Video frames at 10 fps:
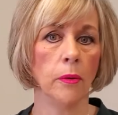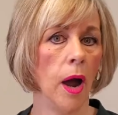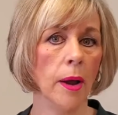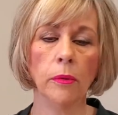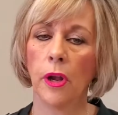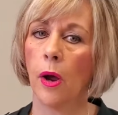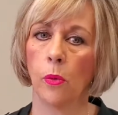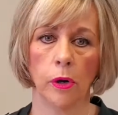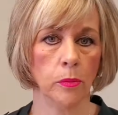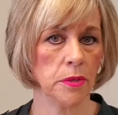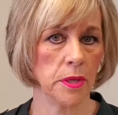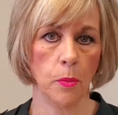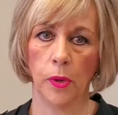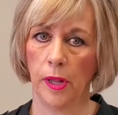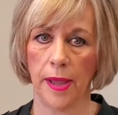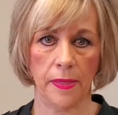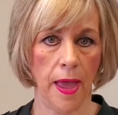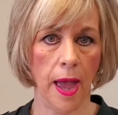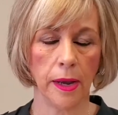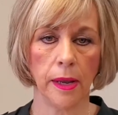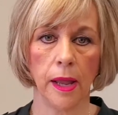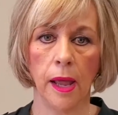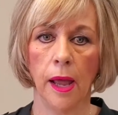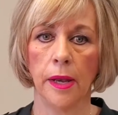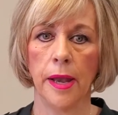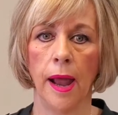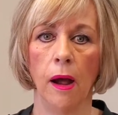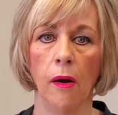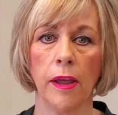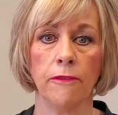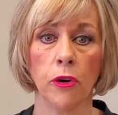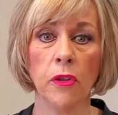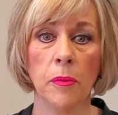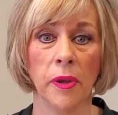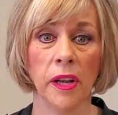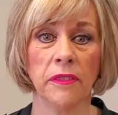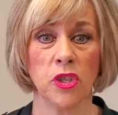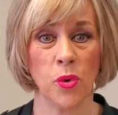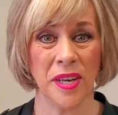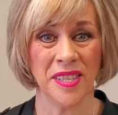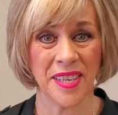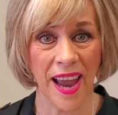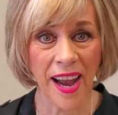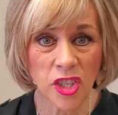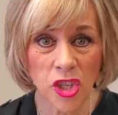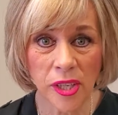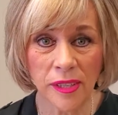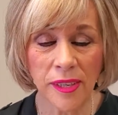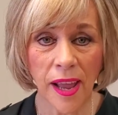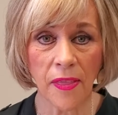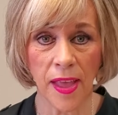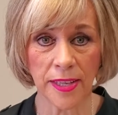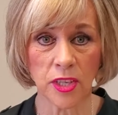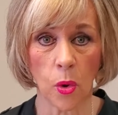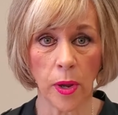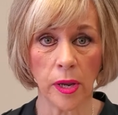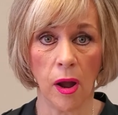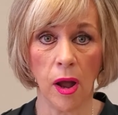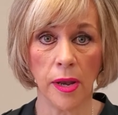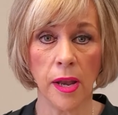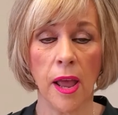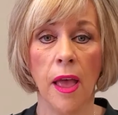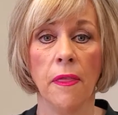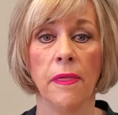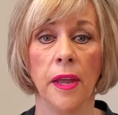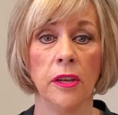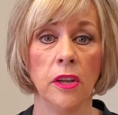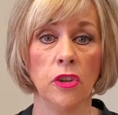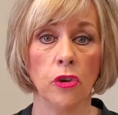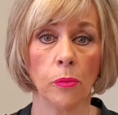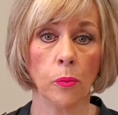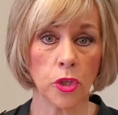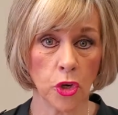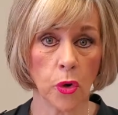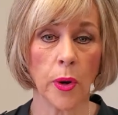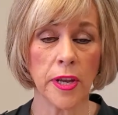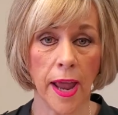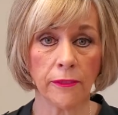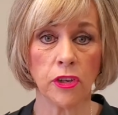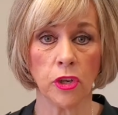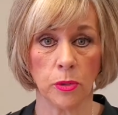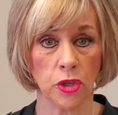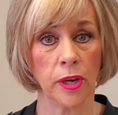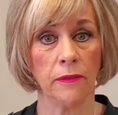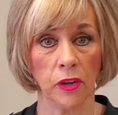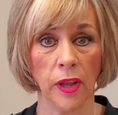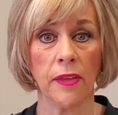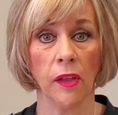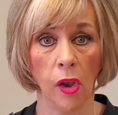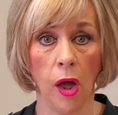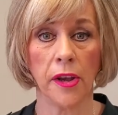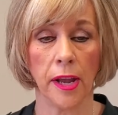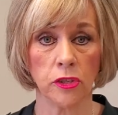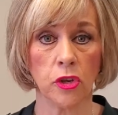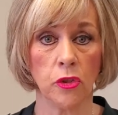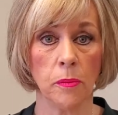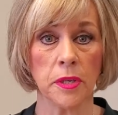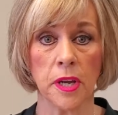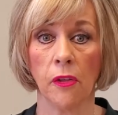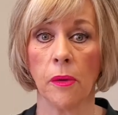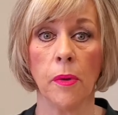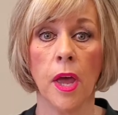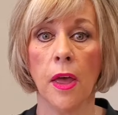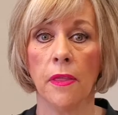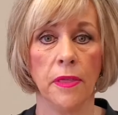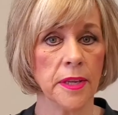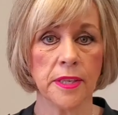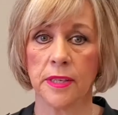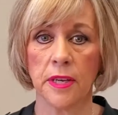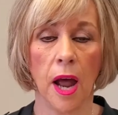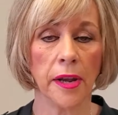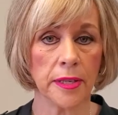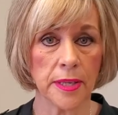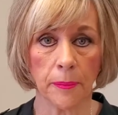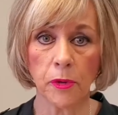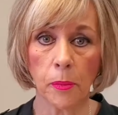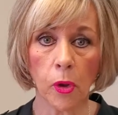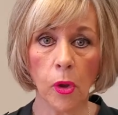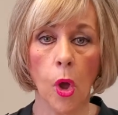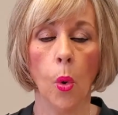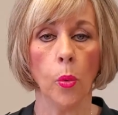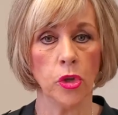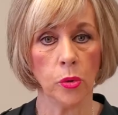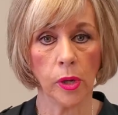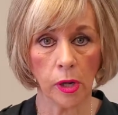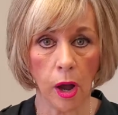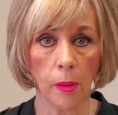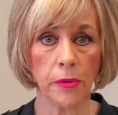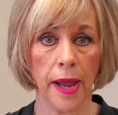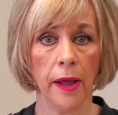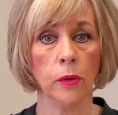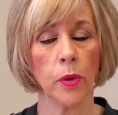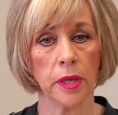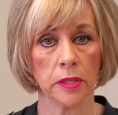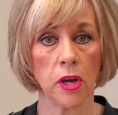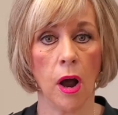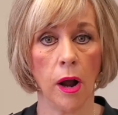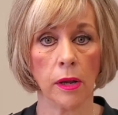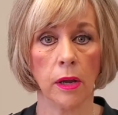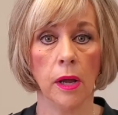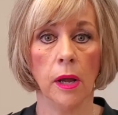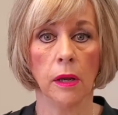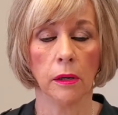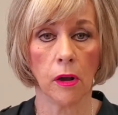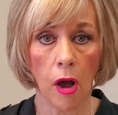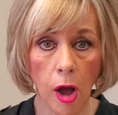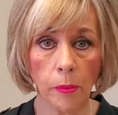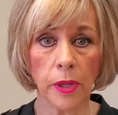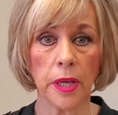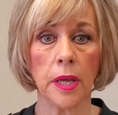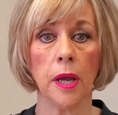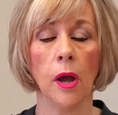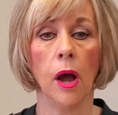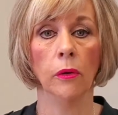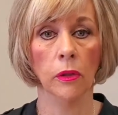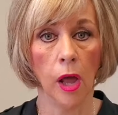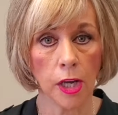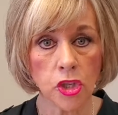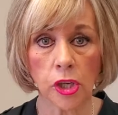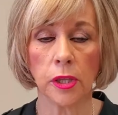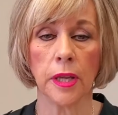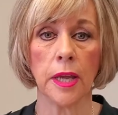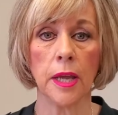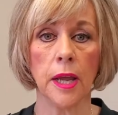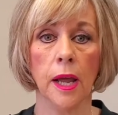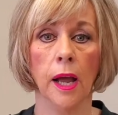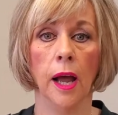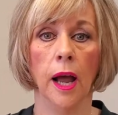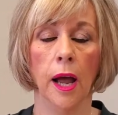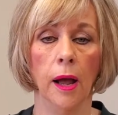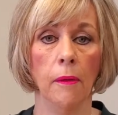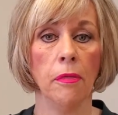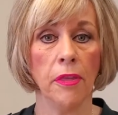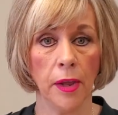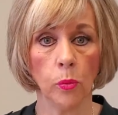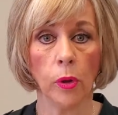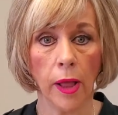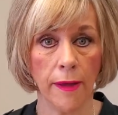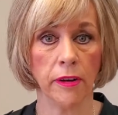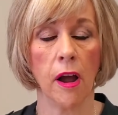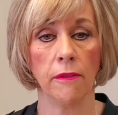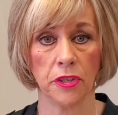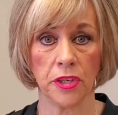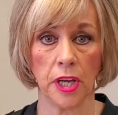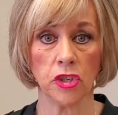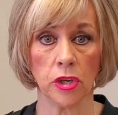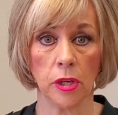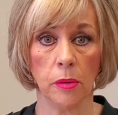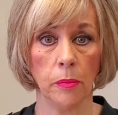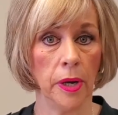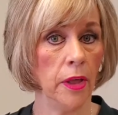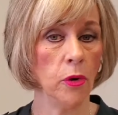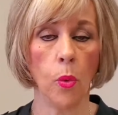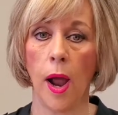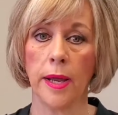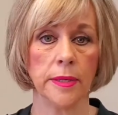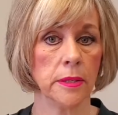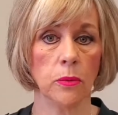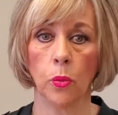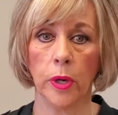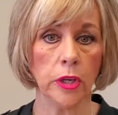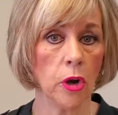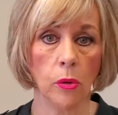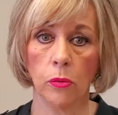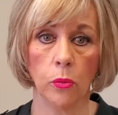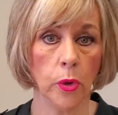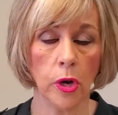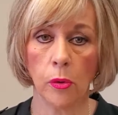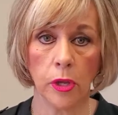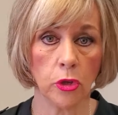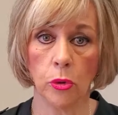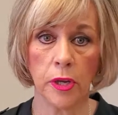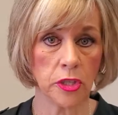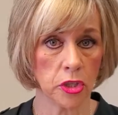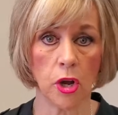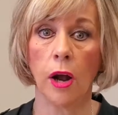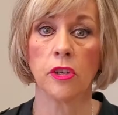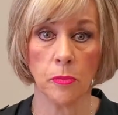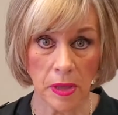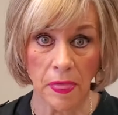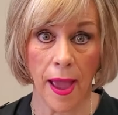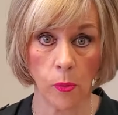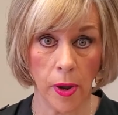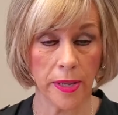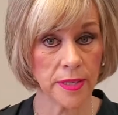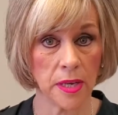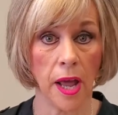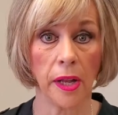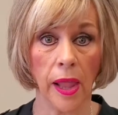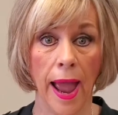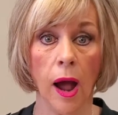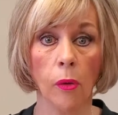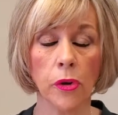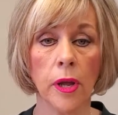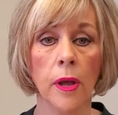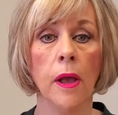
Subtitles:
I will not work with someone like that. Now, if you're in the middle of a transaction and that's going on, then what you're going to have to do is you're going to have to lay the law down to them and tell them this is not acceptable. When you can calm down and we can talk calmly, logically, then we'll have a conversation. But otherwise, you don't get to talk to me that way. It's not allowed.